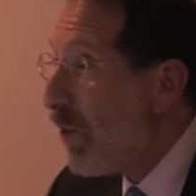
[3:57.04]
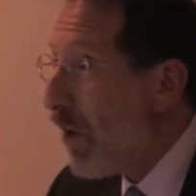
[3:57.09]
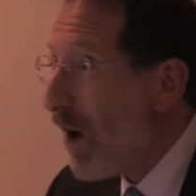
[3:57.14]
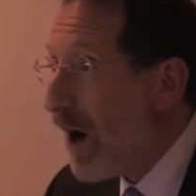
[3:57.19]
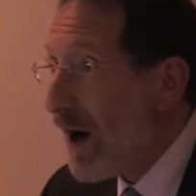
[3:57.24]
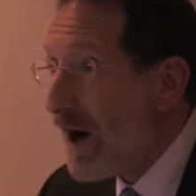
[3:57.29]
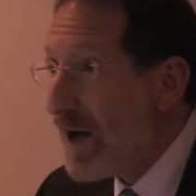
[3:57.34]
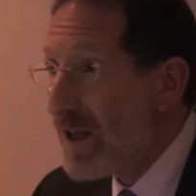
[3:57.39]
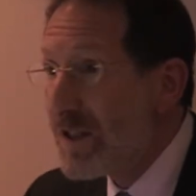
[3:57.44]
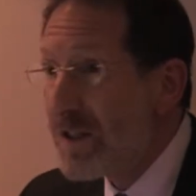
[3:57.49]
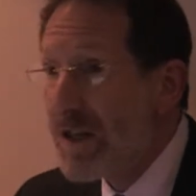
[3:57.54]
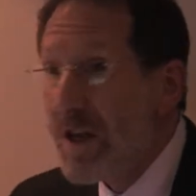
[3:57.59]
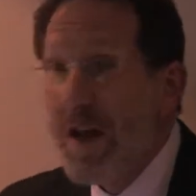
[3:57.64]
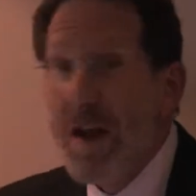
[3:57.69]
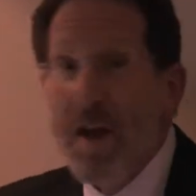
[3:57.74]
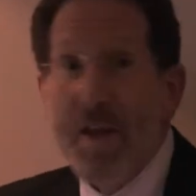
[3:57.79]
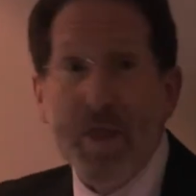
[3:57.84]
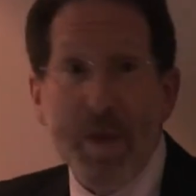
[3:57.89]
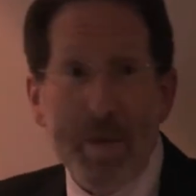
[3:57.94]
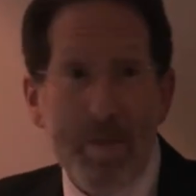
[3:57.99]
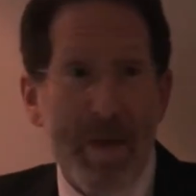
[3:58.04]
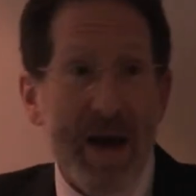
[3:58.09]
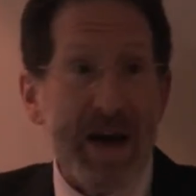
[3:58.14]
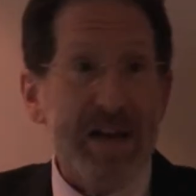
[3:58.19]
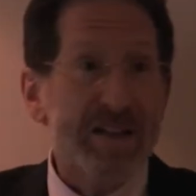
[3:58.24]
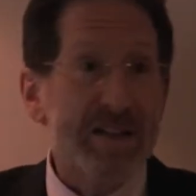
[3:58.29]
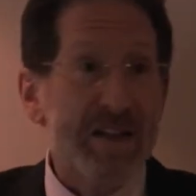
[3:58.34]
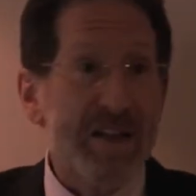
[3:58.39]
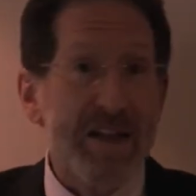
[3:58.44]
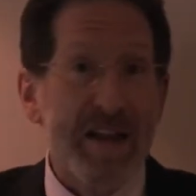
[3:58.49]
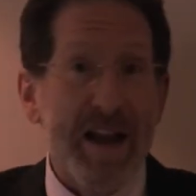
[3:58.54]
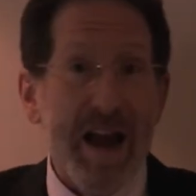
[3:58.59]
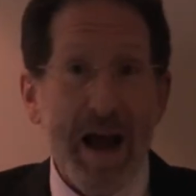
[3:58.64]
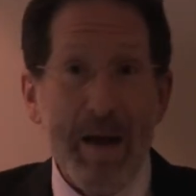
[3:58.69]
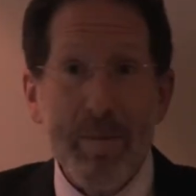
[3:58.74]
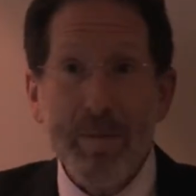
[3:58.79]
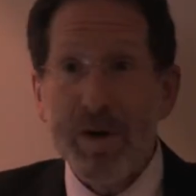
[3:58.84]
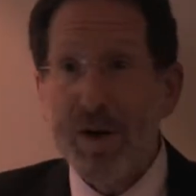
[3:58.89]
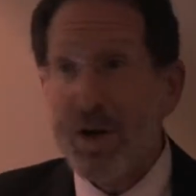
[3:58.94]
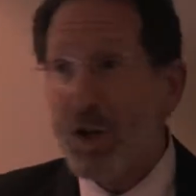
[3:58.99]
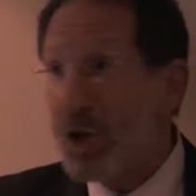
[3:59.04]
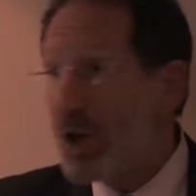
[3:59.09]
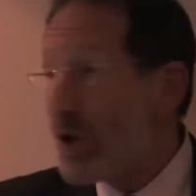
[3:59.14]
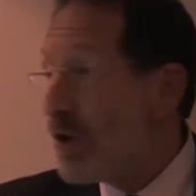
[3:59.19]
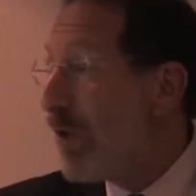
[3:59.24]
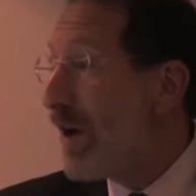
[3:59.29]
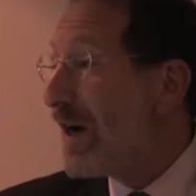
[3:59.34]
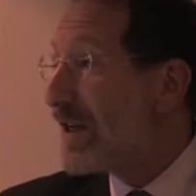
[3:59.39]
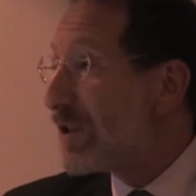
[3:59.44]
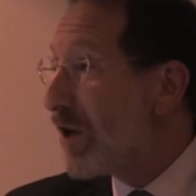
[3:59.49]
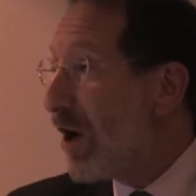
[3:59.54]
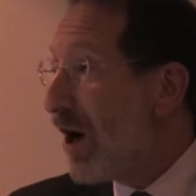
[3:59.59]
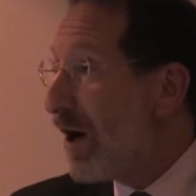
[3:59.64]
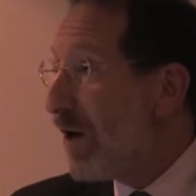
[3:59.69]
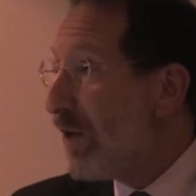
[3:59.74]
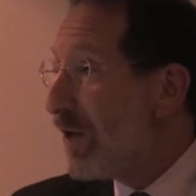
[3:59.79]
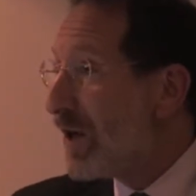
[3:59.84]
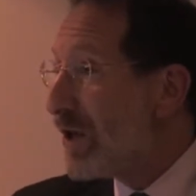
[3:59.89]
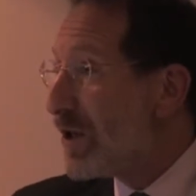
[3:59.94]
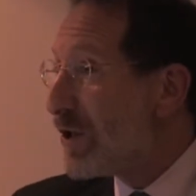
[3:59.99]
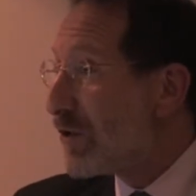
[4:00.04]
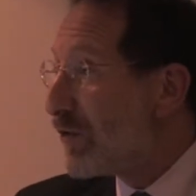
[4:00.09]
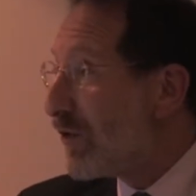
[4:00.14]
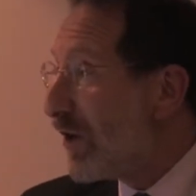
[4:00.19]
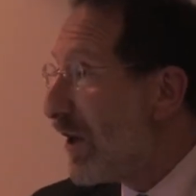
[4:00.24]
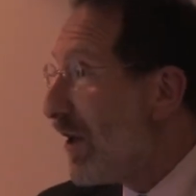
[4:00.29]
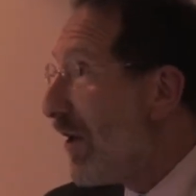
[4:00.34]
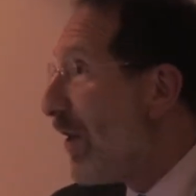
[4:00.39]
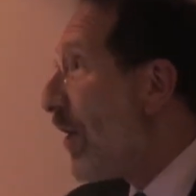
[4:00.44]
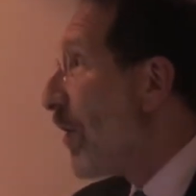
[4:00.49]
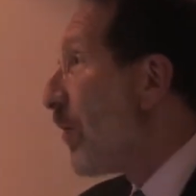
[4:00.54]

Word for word: was the best thing that happened to the US auto industry